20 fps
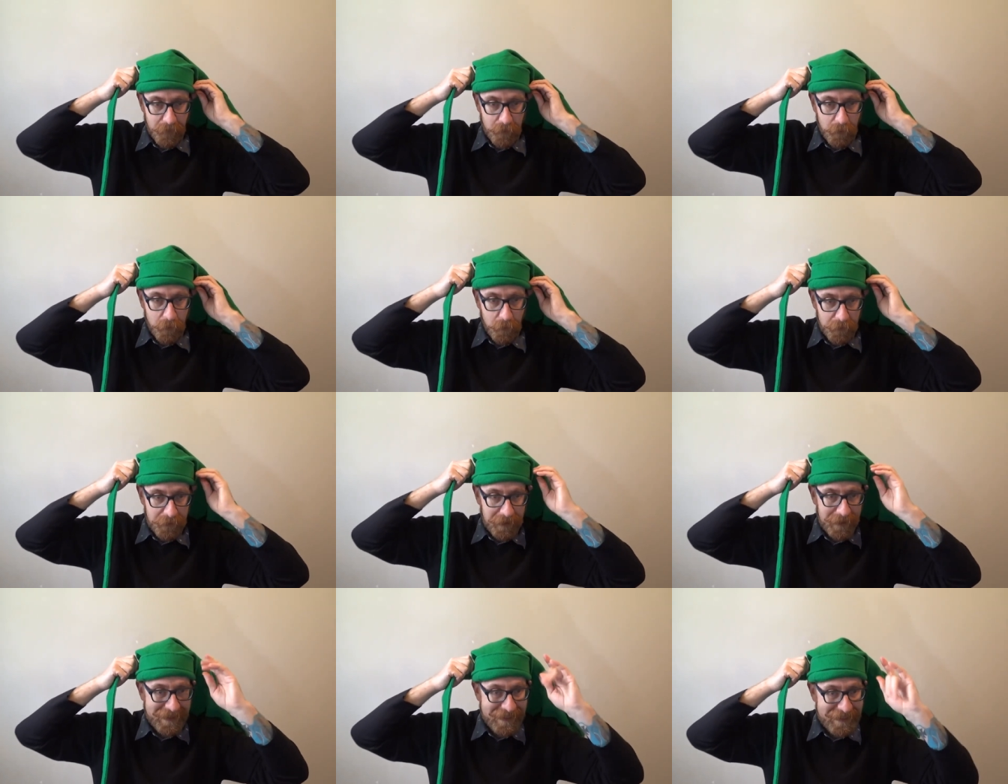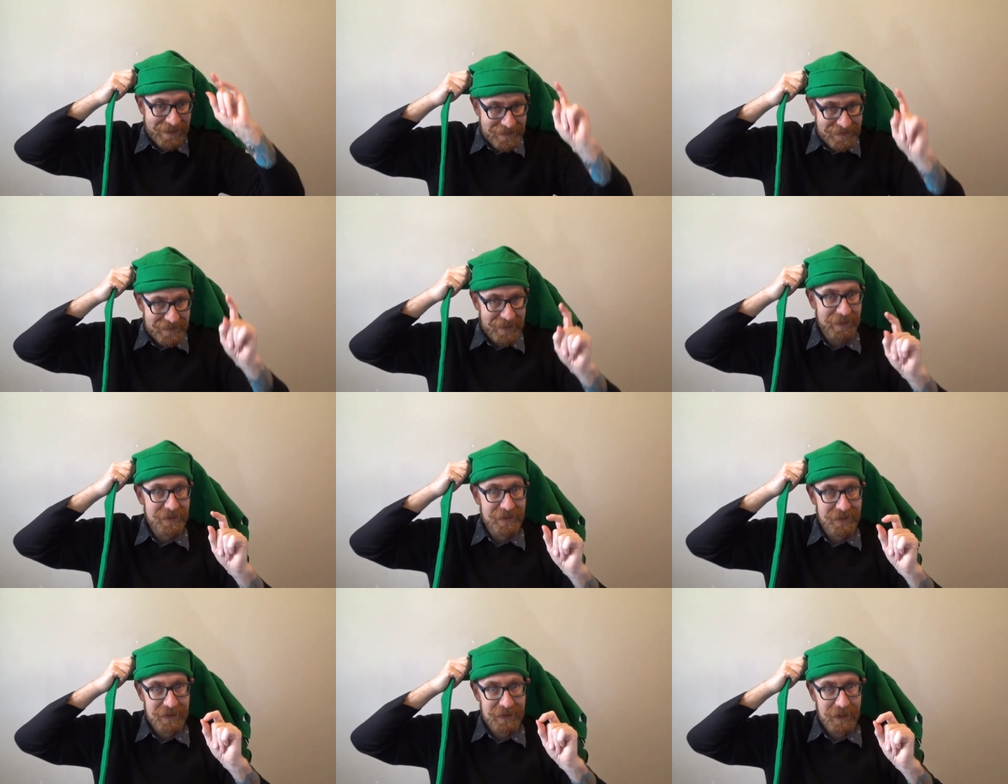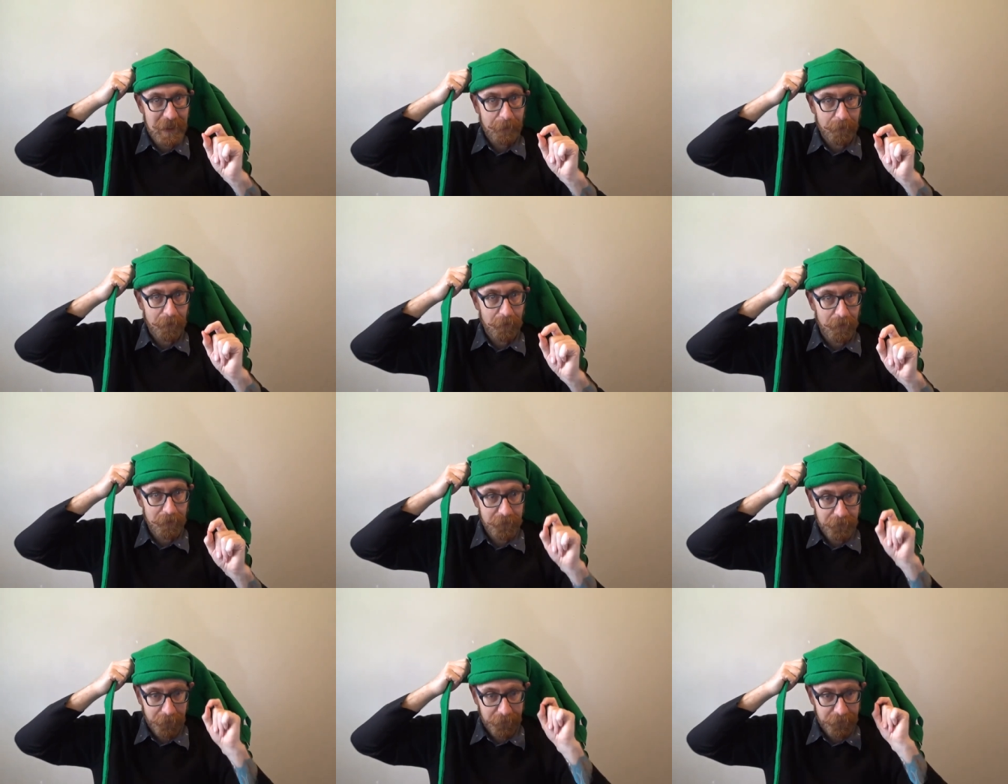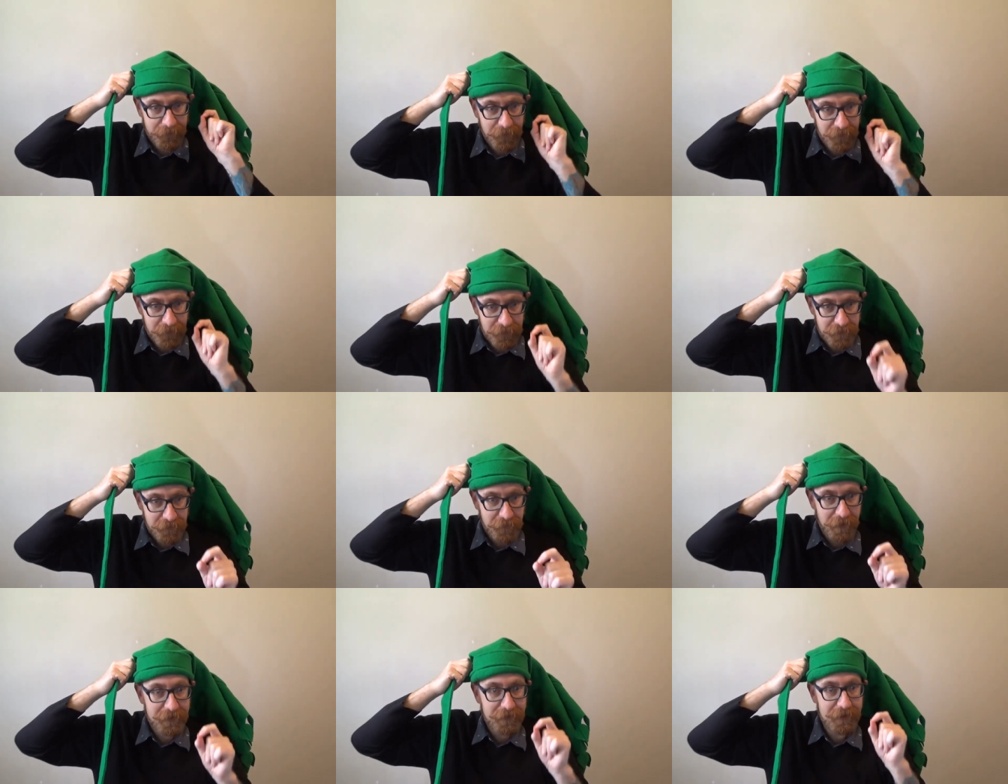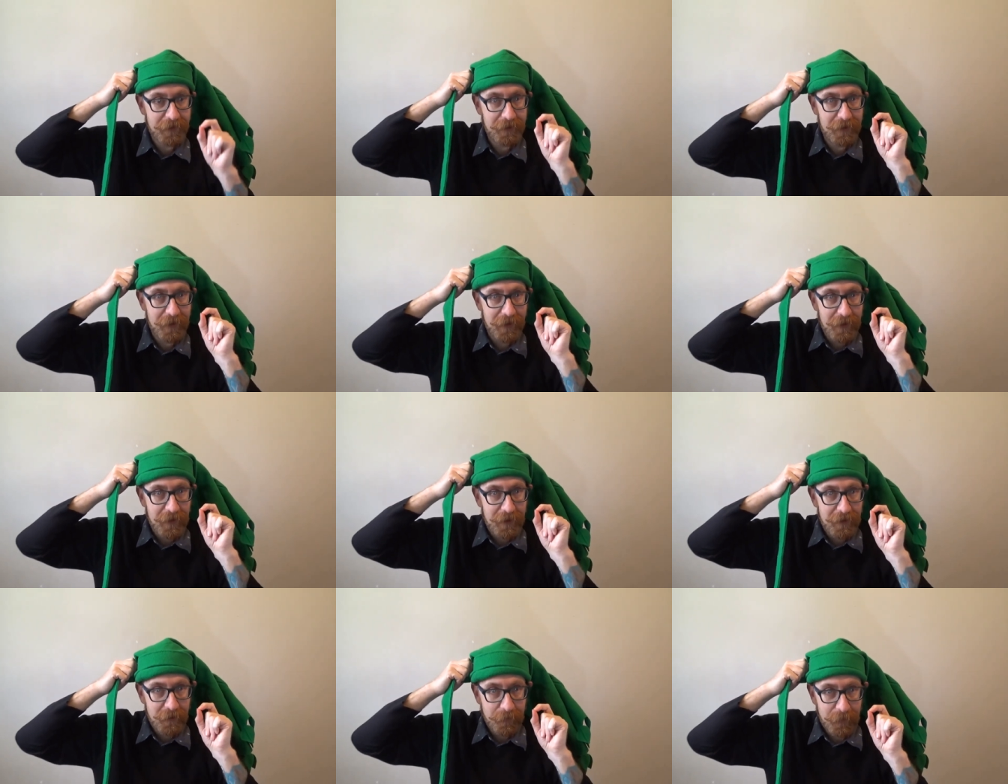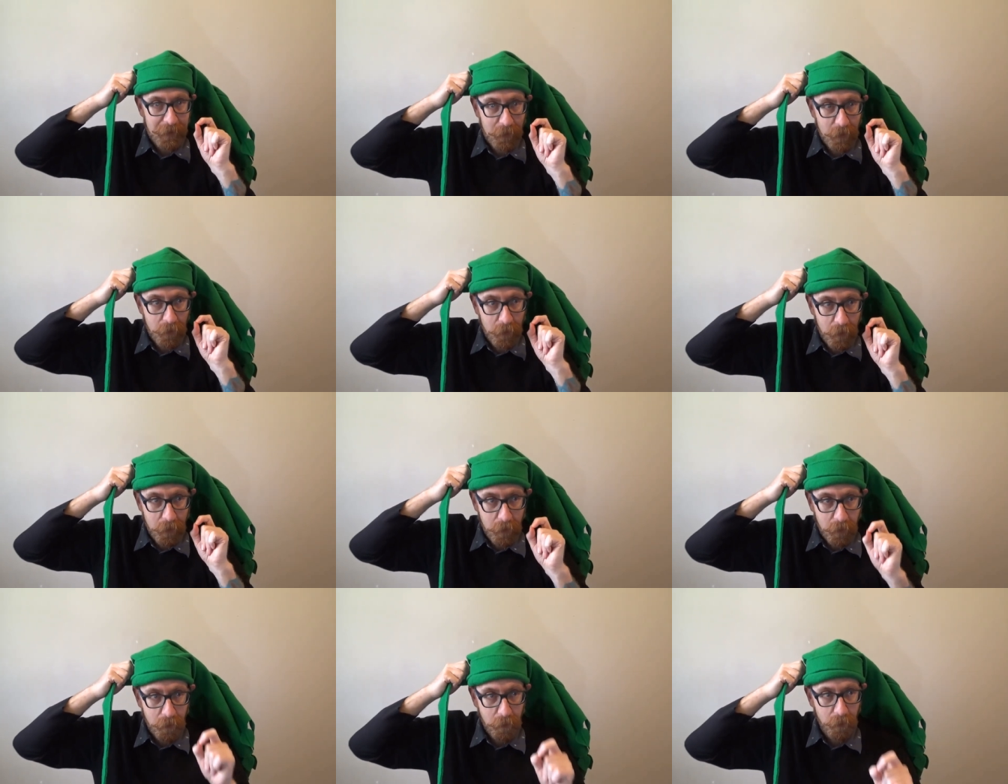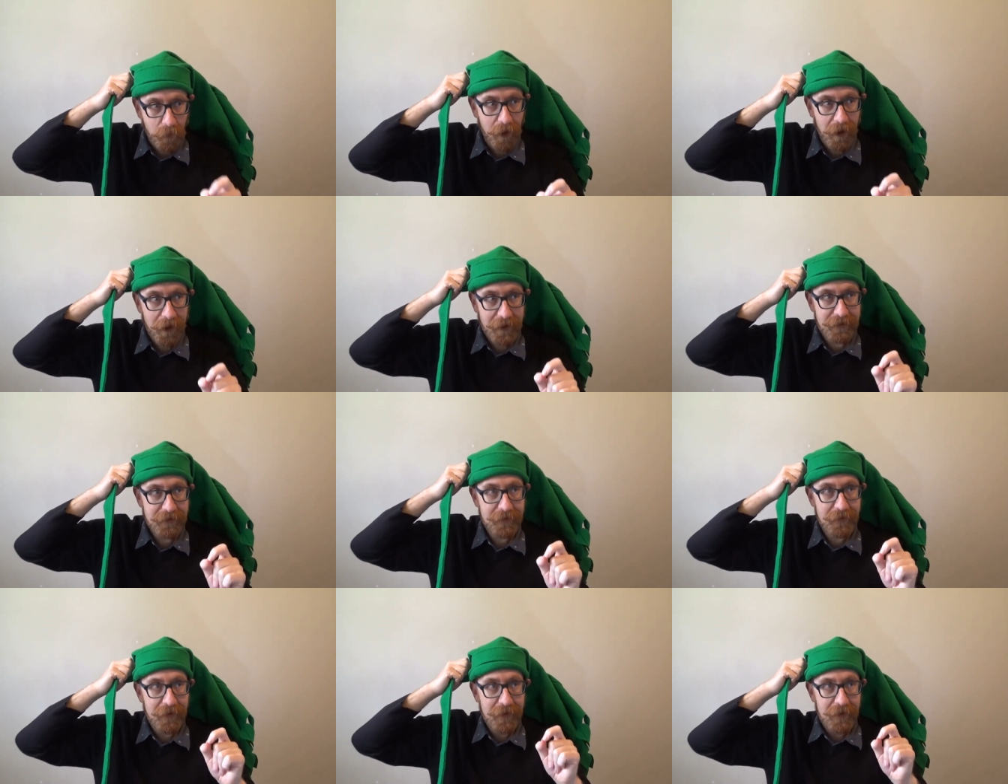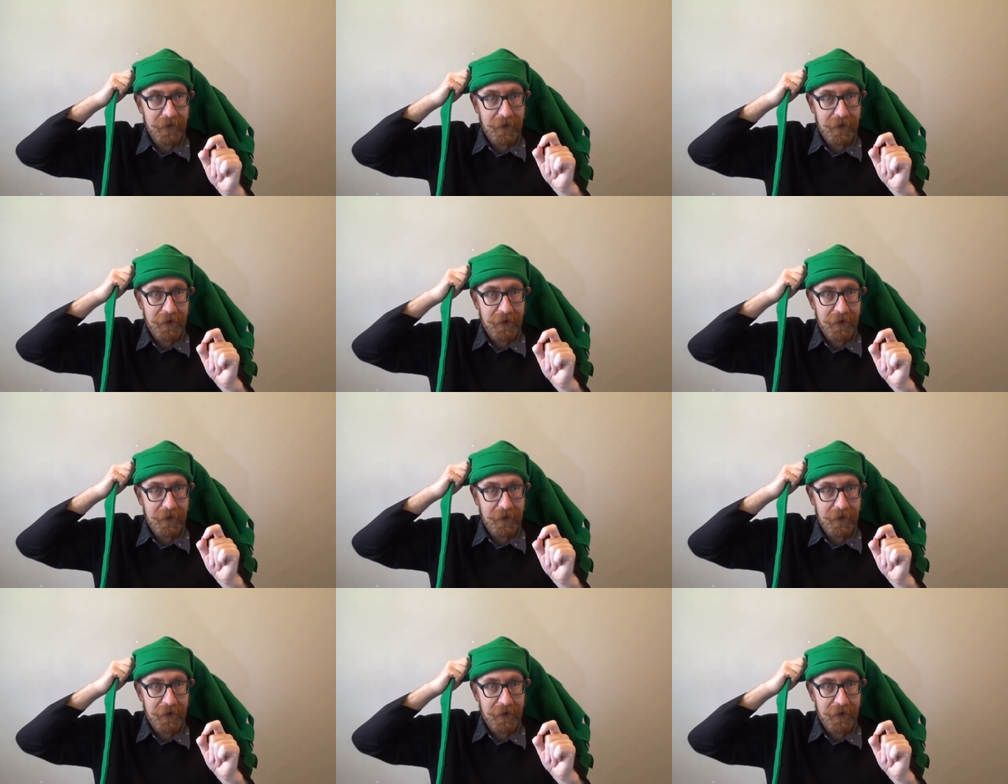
hood is as a chaperon, so it's constructed to be quite